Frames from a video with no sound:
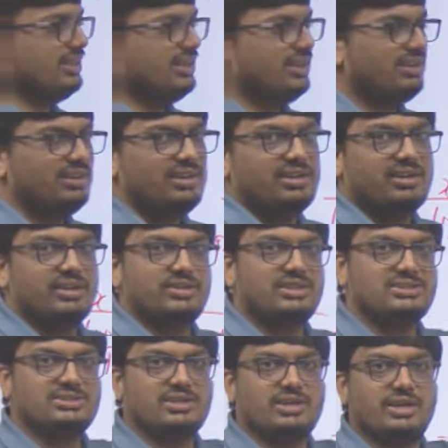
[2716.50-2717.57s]
here,
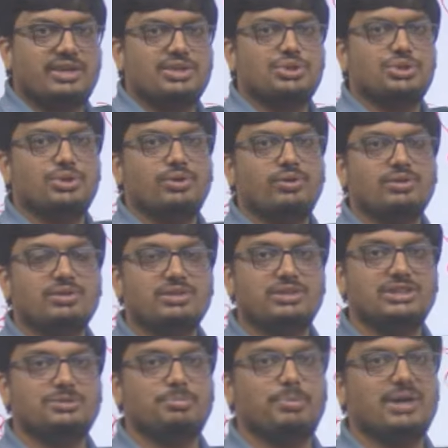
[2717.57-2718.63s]
this ratio,
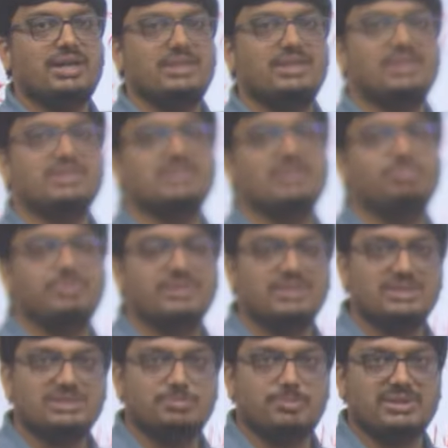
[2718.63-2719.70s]
this partnership,
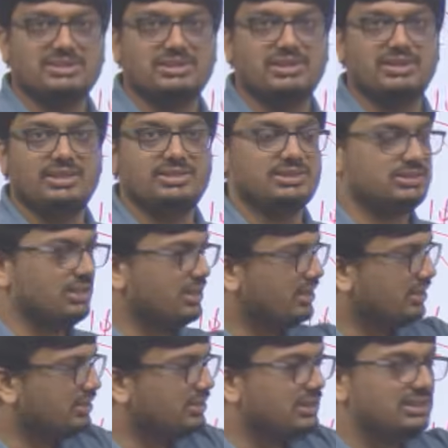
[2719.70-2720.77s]
these percentages.
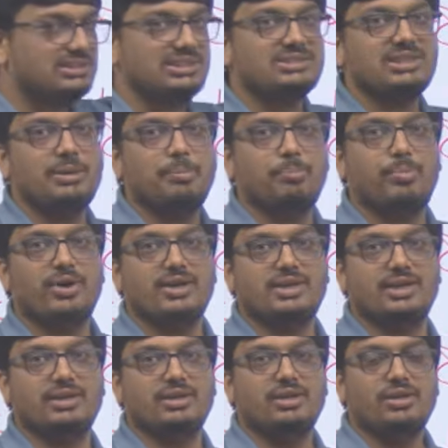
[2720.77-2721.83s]
This is
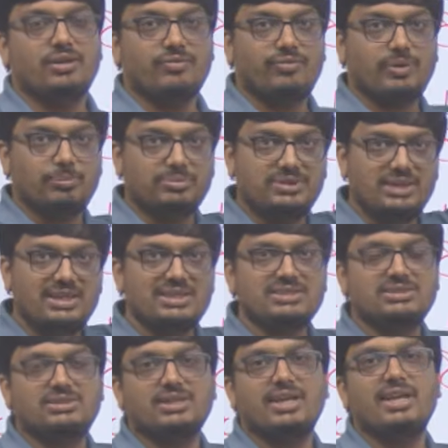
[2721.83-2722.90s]
important. From
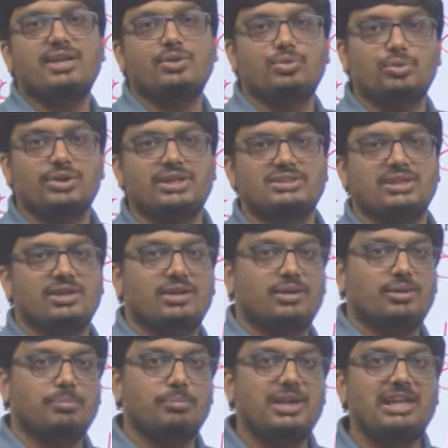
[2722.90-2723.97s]
these three units,
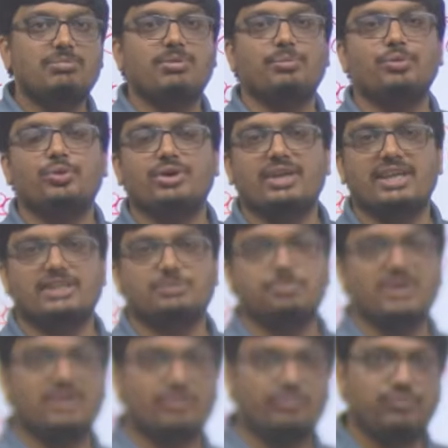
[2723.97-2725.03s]
minimum you can
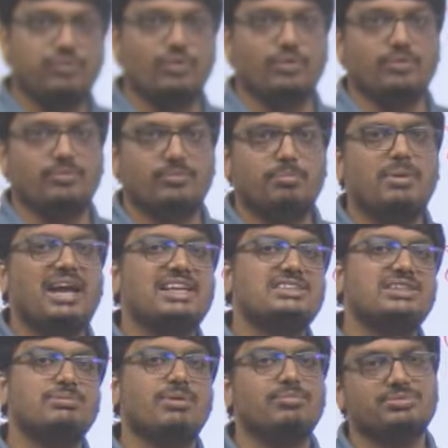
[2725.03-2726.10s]
expect 4,
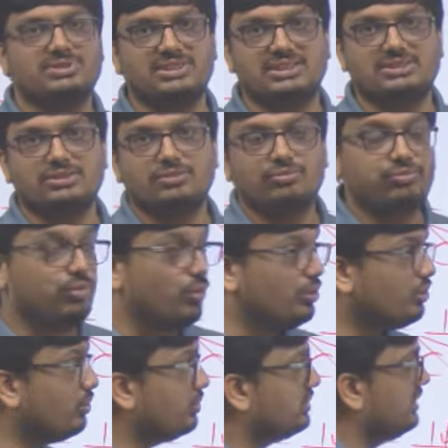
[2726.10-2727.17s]
maximum 6,
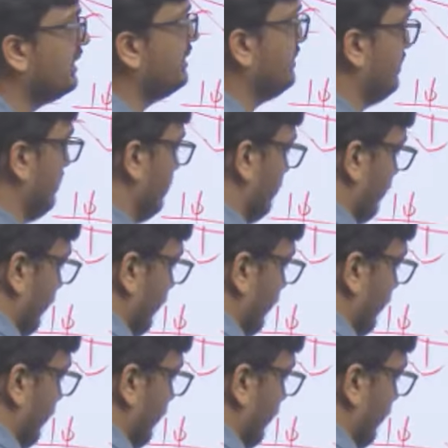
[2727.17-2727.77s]
4 to 6.